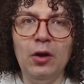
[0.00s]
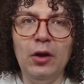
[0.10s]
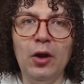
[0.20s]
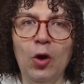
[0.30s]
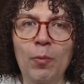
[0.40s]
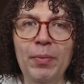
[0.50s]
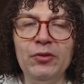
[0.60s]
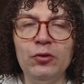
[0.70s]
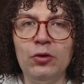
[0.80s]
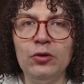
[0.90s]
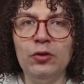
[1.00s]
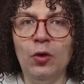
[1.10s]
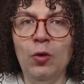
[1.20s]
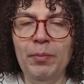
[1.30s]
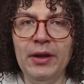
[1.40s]
open source,
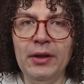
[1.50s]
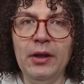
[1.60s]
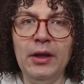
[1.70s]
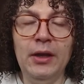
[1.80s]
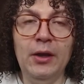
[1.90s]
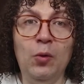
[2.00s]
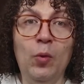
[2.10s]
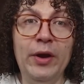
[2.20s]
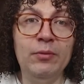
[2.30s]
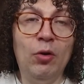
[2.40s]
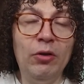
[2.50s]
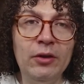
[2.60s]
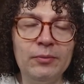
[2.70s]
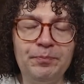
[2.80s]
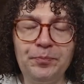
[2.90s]
open weight models,
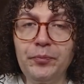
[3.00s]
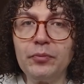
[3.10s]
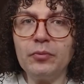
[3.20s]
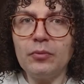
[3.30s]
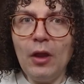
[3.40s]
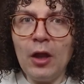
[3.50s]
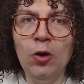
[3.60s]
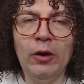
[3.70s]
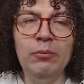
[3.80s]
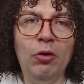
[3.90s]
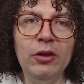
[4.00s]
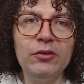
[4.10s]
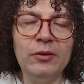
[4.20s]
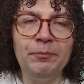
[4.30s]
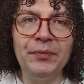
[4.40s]
local models,
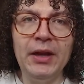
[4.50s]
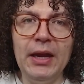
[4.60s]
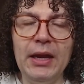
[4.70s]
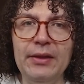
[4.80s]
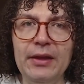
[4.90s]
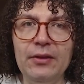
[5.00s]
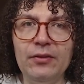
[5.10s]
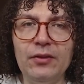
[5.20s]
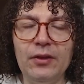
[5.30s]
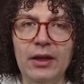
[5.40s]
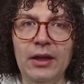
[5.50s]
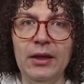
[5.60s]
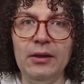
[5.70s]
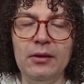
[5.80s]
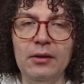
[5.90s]
it is
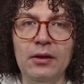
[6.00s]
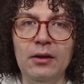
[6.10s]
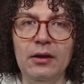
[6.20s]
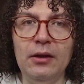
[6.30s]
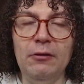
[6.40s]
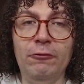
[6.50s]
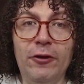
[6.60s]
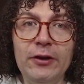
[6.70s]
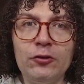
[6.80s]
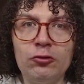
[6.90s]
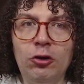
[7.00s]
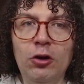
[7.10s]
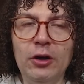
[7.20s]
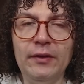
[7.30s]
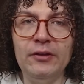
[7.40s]
very strong.
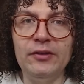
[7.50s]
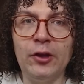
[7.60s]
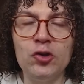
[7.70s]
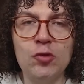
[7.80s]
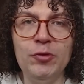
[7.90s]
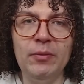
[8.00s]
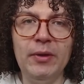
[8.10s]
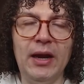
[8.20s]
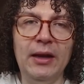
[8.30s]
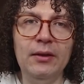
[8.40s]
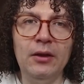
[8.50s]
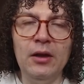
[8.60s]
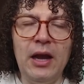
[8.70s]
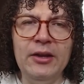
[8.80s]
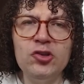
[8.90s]
There is a huge community behind, and
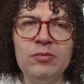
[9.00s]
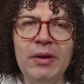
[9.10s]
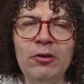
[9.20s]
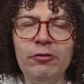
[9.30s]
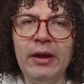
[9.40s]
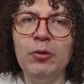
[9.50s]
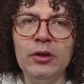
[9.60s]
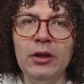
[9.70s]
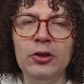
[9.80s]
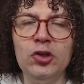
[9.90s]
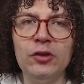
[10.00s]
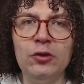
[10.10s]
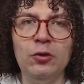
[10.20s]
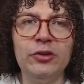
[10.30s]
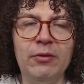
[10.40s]
it's just a matter of time until just the tools
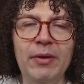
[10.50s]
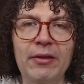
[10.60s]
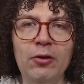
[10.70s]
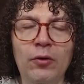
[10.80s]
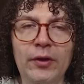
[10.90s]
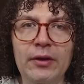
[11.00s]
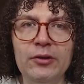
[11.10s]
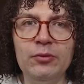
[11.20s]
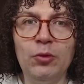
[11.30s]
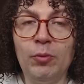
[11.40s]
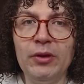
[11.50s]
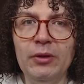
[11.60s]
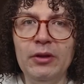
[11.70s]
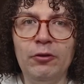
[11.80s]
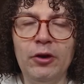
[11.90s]
get better, until there is more compatibility
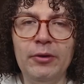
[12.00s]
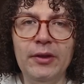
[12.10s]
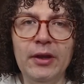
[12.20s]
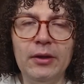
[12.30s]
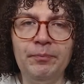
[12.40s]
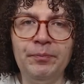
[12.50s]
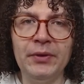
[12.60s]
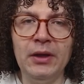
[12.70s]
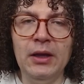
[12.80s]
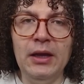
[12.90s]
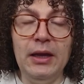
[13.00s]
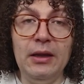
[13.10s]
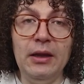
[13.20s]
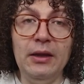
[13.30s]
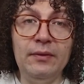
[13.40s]
for everything.
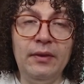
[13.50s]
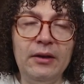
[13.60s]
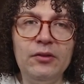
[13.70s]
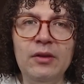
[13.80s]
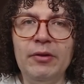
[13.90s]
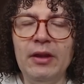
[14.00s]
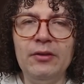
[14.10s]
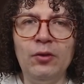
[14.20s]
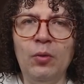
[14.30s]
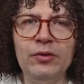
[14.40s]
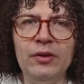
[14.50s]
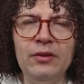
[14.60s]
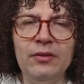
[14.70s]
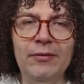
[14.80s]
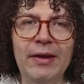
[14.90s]
There is nevertheless always this
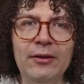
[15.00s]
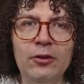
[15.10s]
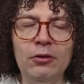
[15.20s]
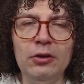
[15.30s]
debate on